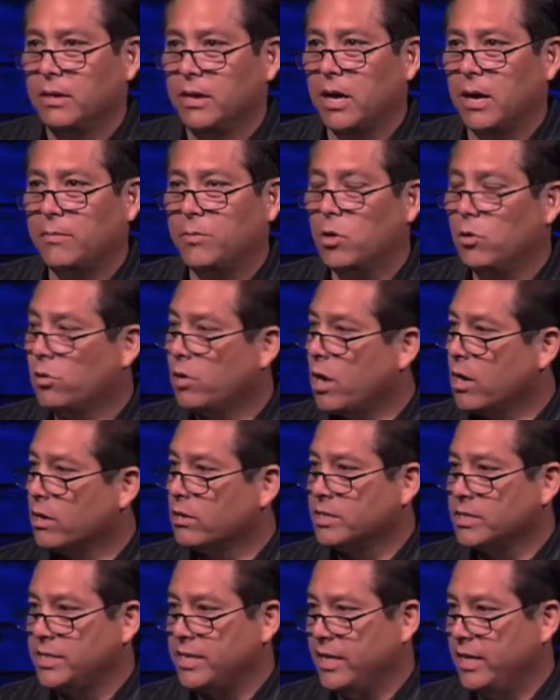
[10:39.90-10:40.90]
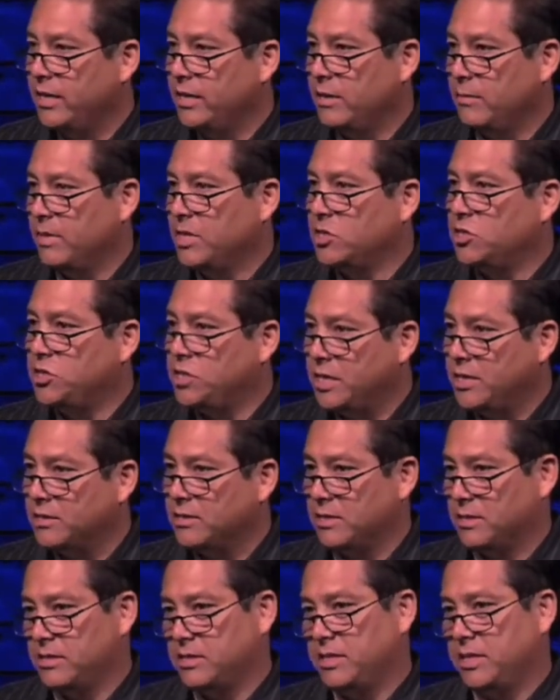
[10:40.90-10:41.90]
I'm no longer seeing them as
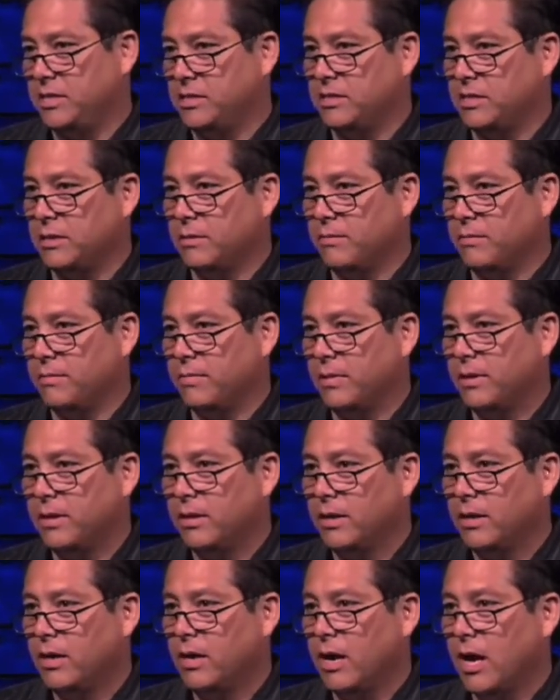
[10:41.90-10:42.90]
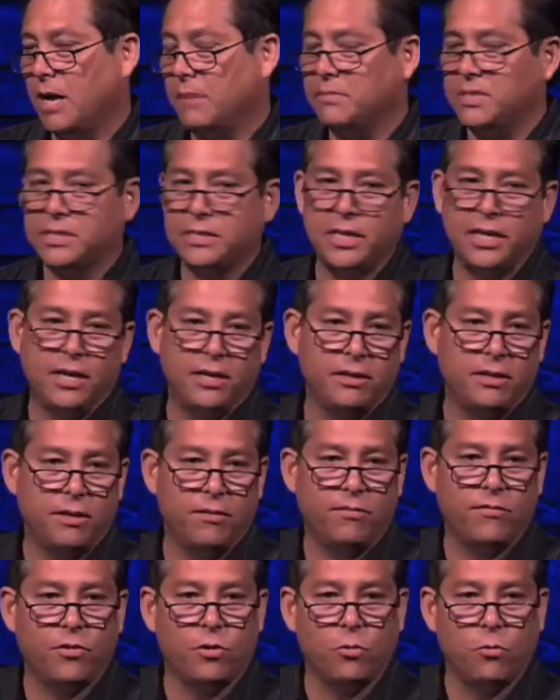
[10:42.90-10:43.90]
Jesus sees them. I'm seeing them
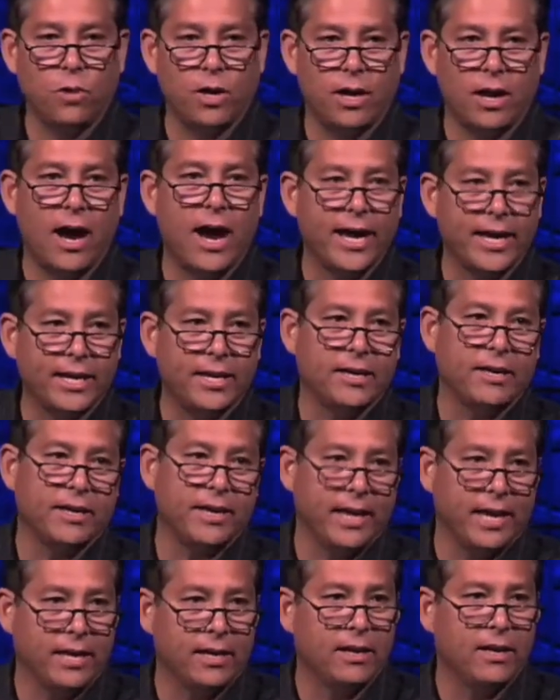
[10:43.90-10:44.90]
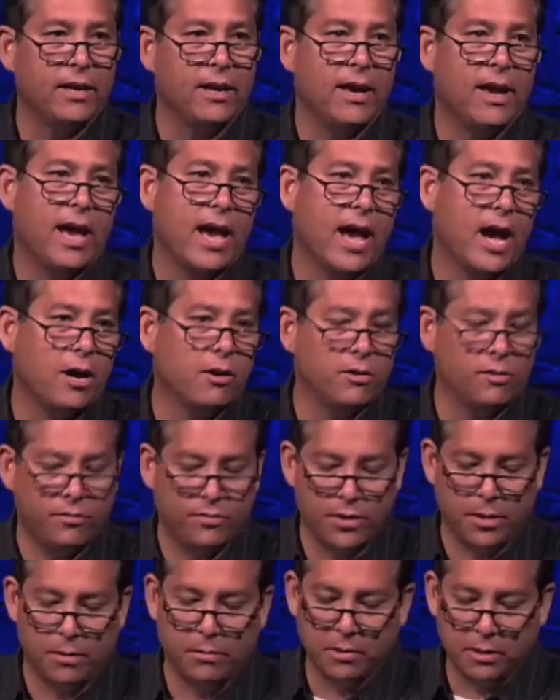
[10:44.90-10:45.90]
for what I can get out of
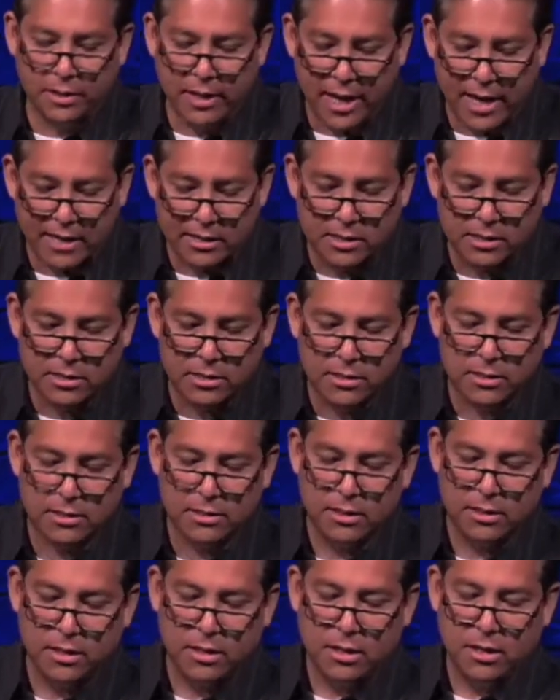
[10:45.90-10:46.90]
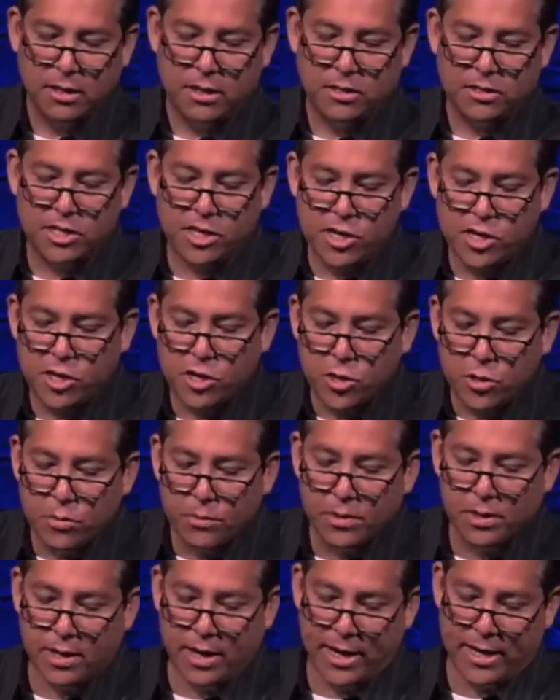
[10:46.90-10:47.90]
them. Lust
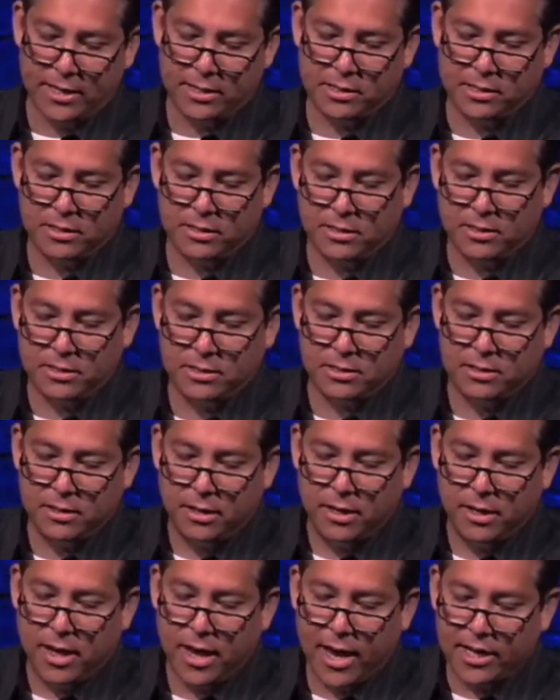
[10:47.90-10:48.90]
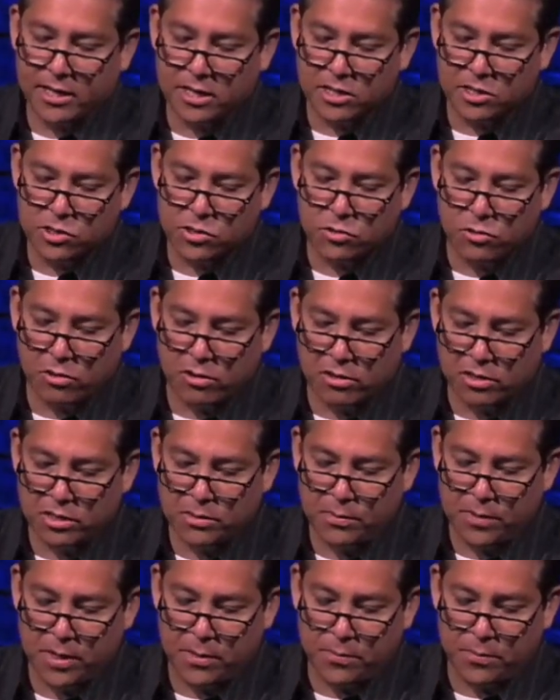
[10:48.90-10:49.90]
dehumanizes and destroys
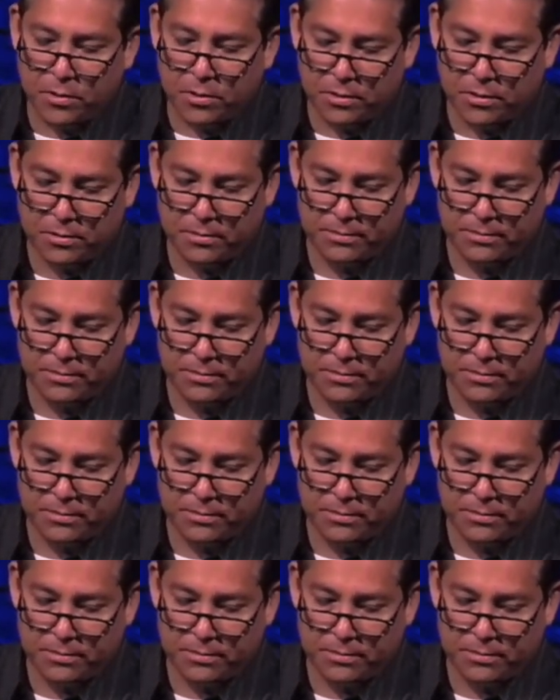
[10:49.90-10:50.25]
people.